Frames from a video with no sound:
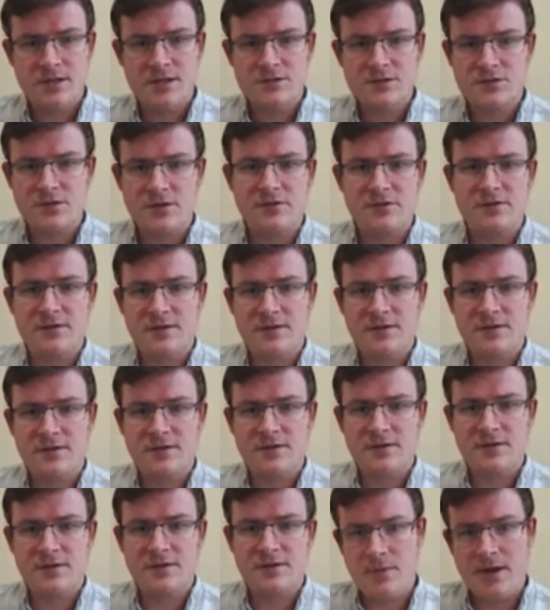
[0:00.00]
So I think,
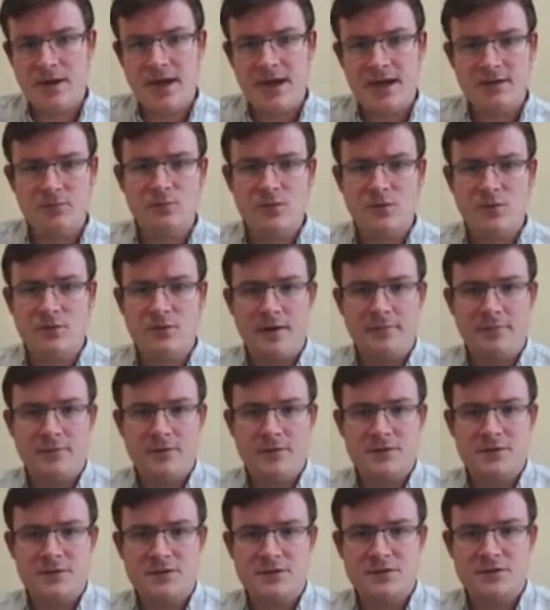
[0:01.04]
Matt, your
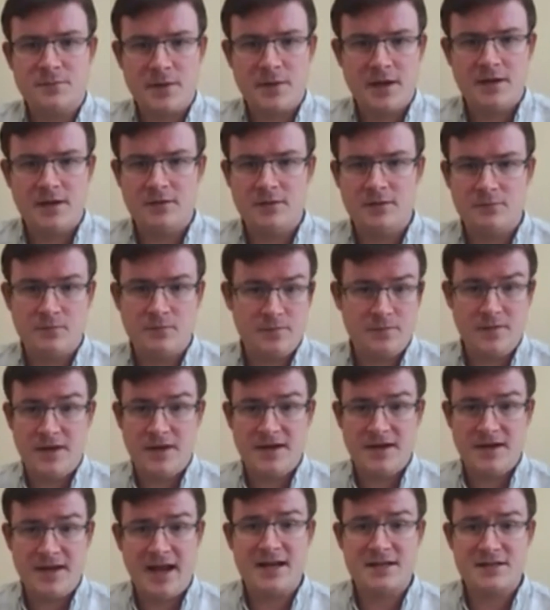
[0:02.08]
efforts in Japan are
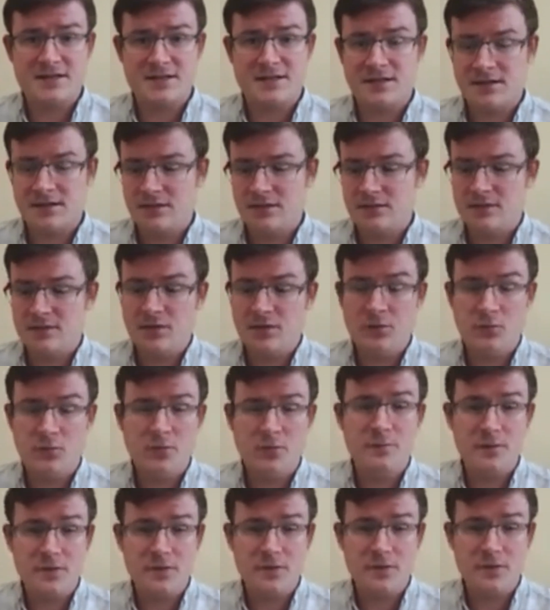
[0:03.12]
fantastic, and it
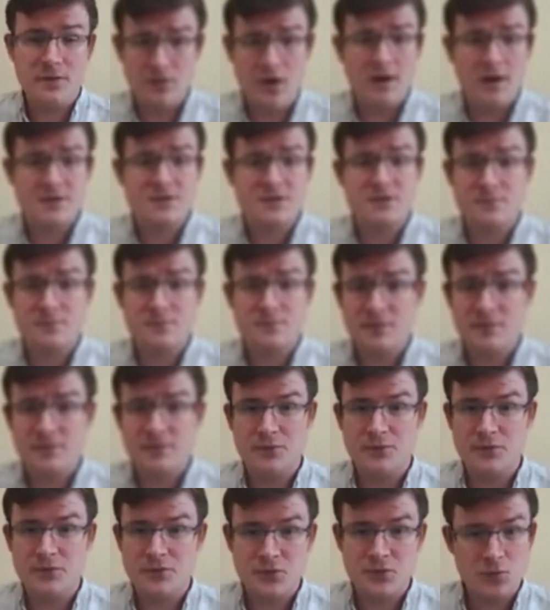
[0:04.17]
would be awesome if you
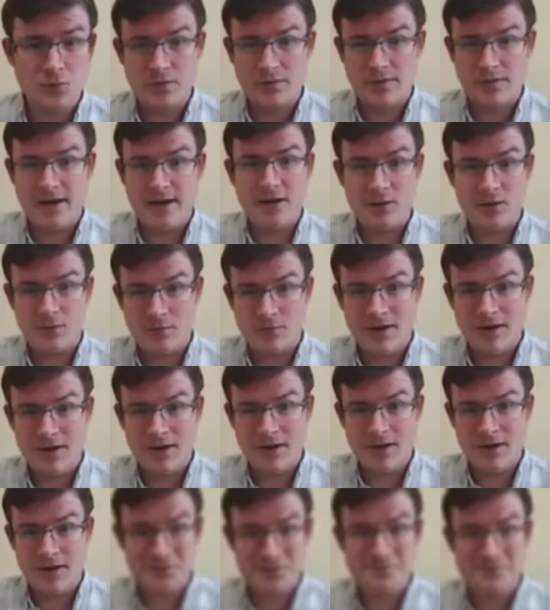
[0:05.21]
could tour that
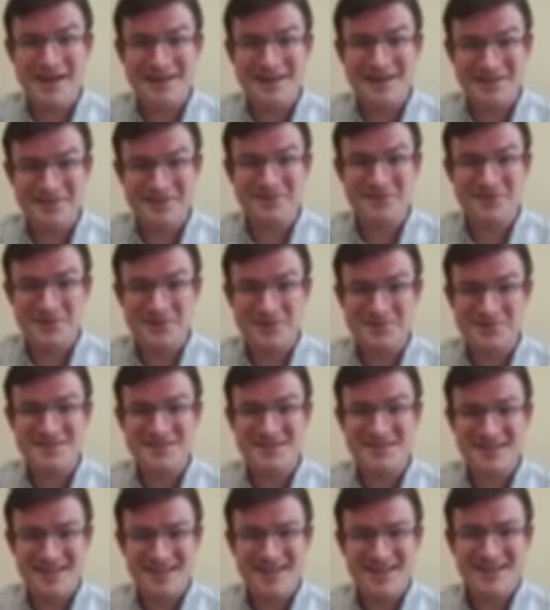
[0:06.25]
around to many of
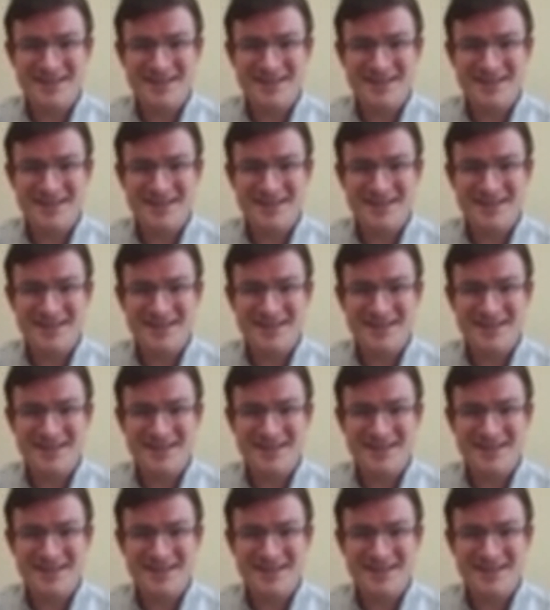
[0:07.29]
those